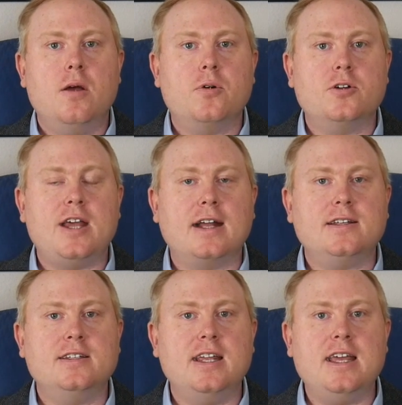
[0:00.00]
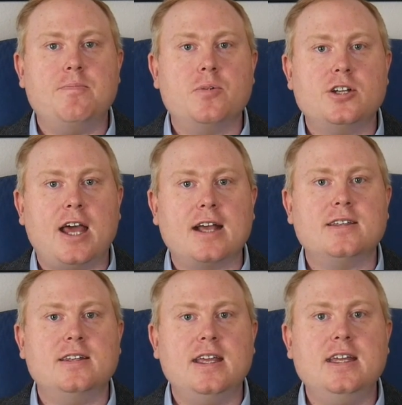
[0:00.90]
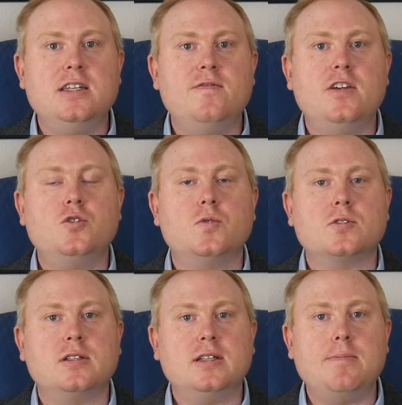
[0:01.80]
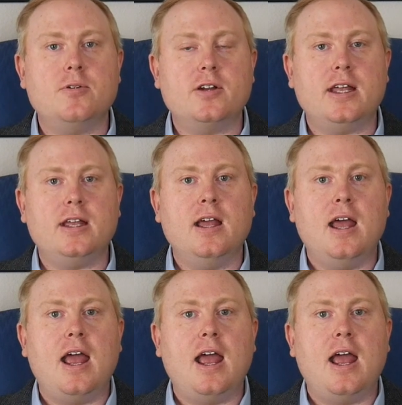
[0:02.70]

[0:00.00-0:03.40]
protects an individual's liberty